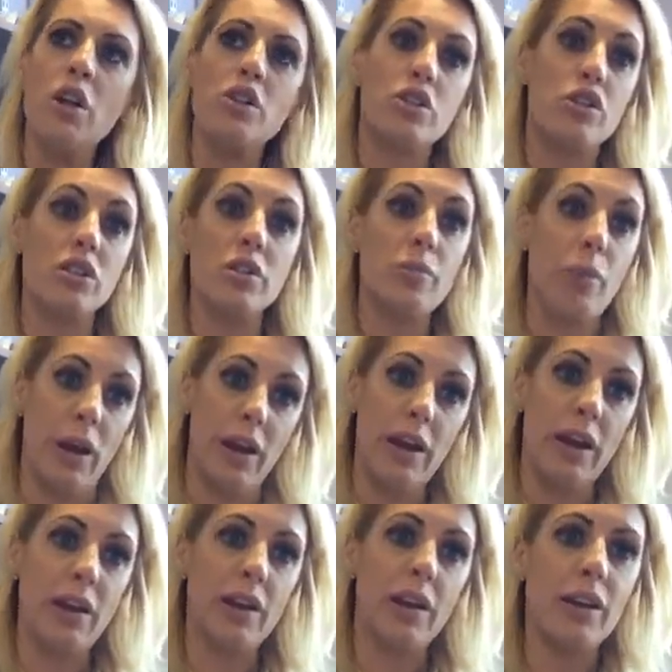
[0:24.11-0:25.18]
So does it
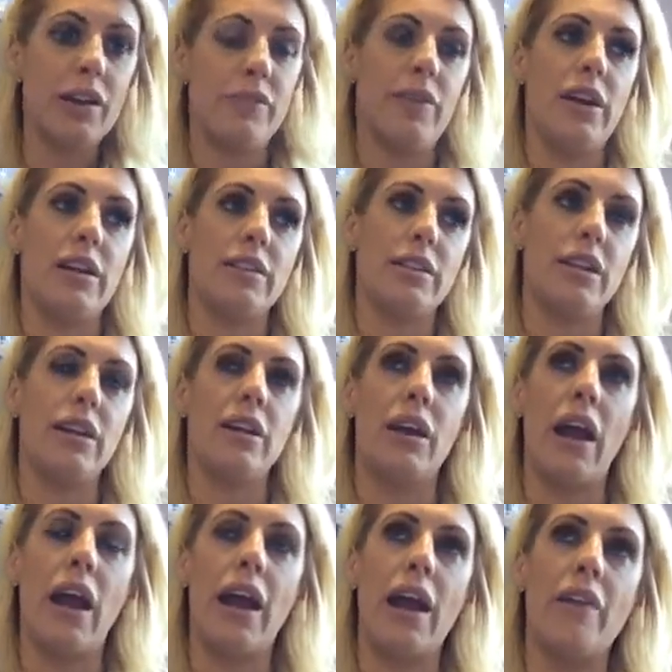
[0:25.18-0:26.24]
work? Firstly
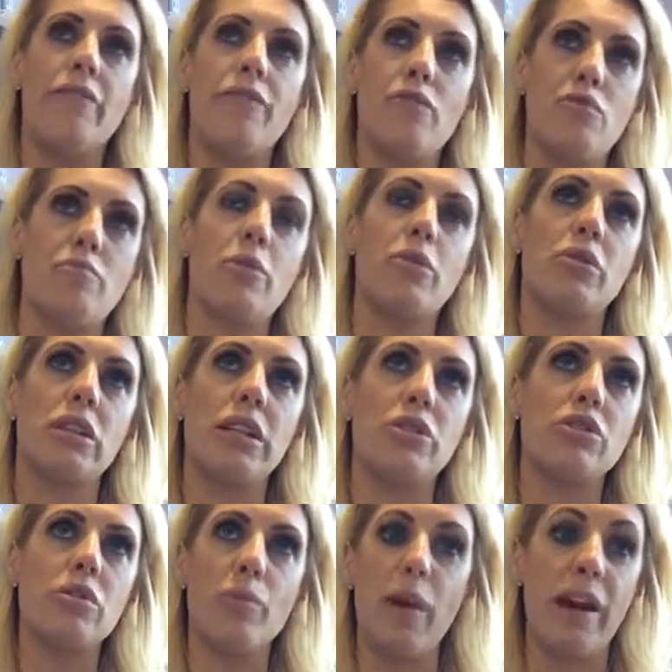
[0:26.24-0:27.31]
and foremostly,
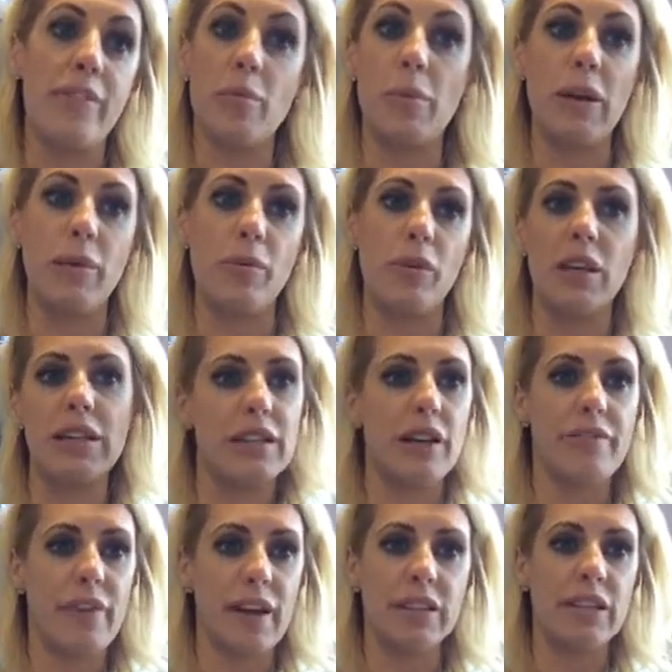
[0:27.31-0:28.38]
does it work for people? Is it
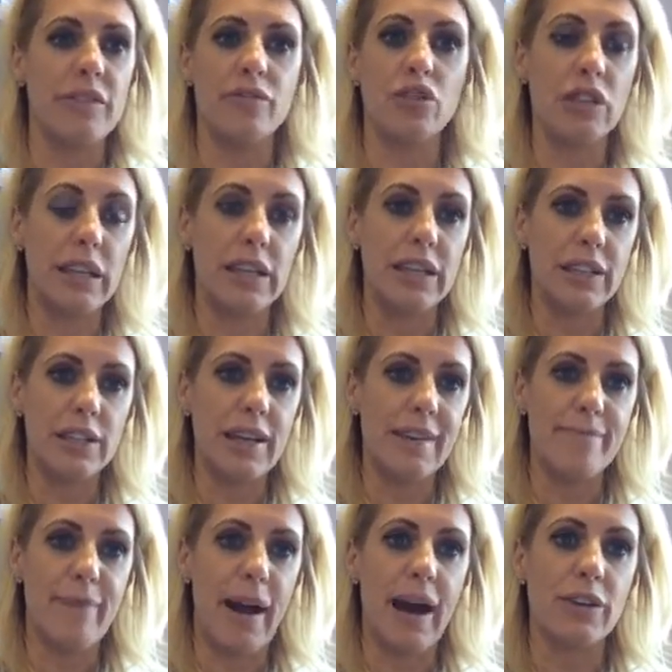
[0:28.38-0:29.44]
effective? Does it lead to
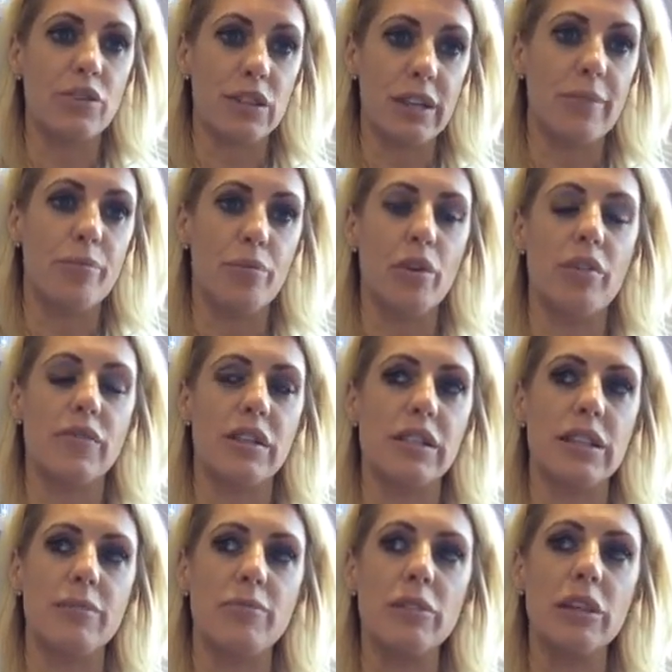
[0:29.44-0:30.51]
impact? Does it improve the
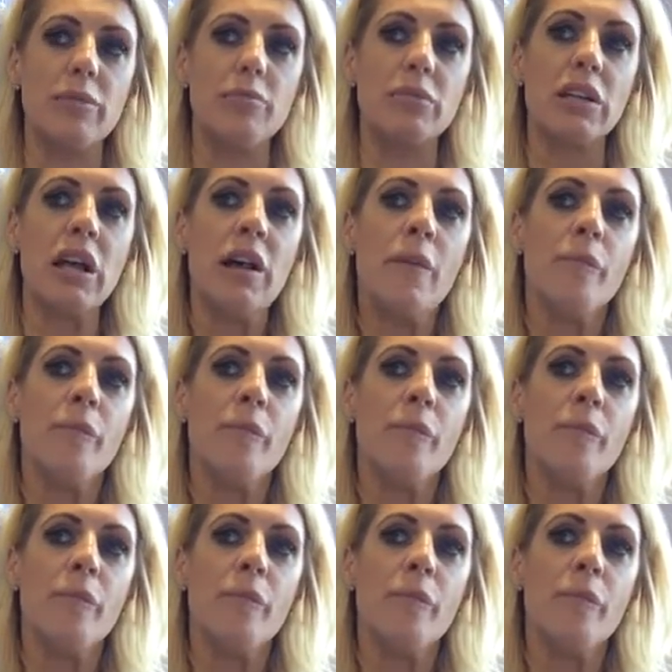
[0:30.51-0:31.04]
symptoms?